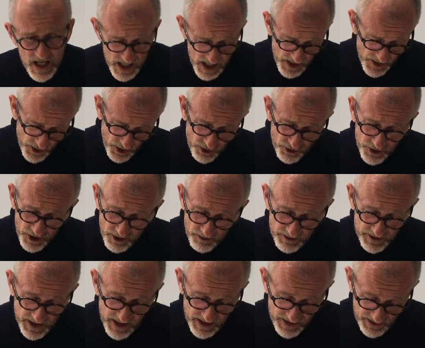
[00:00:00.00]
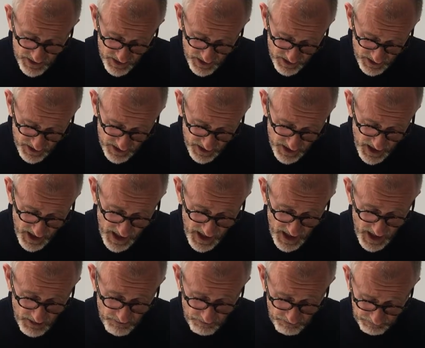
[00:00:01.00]
The good news is that
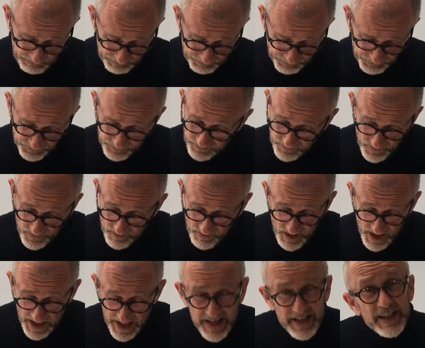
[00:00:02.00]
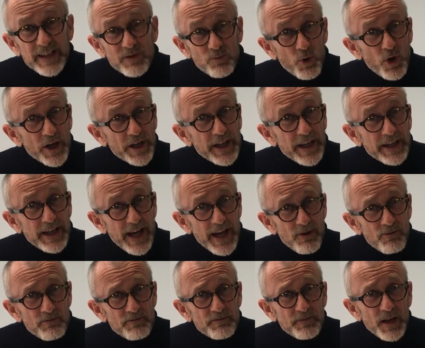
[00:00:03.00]
it is working
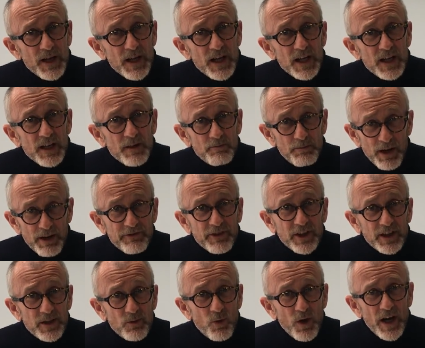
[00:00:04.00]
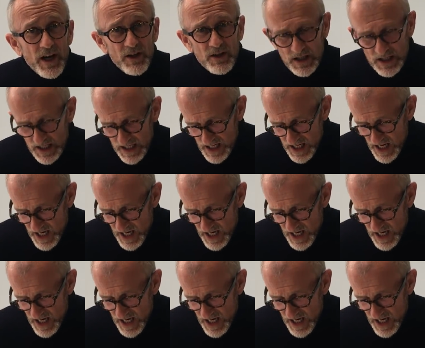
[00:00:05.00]
now perfectly well,